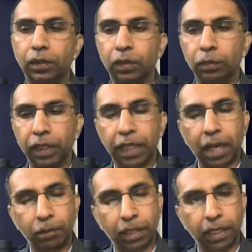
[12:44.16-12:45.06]
to be
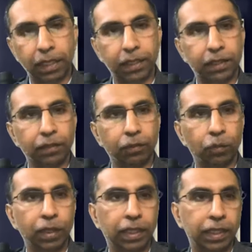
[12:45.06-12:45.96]
capitalized
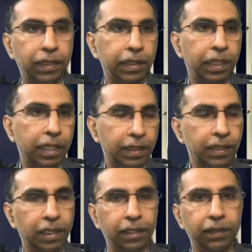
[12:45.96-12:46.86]
with their
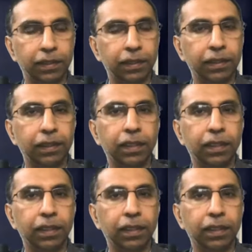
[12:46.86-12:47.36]
strengths